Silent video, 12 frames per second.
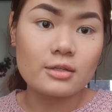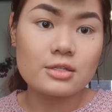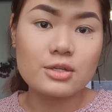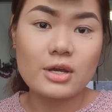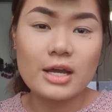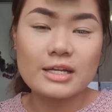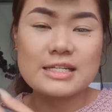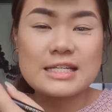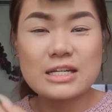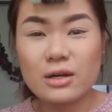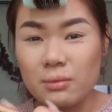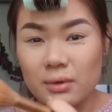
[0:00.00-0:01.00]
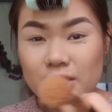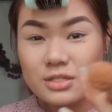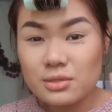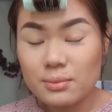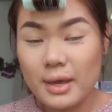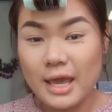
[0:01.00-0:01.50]
so I did not want
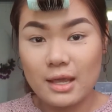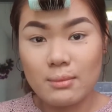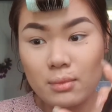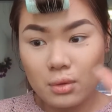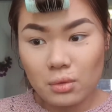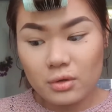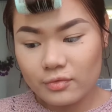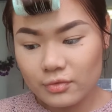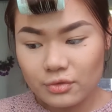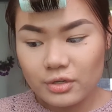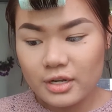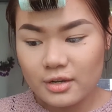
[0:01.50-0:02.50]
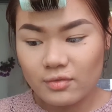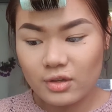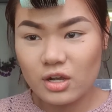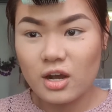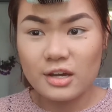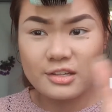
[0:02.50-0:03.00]
to pay more for it if I
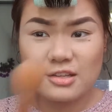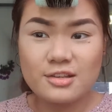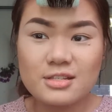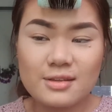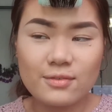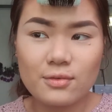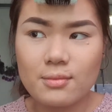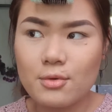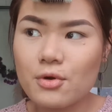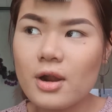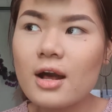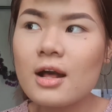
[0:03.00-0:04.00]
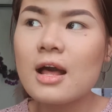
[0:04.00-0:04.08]
can't use a Filmora.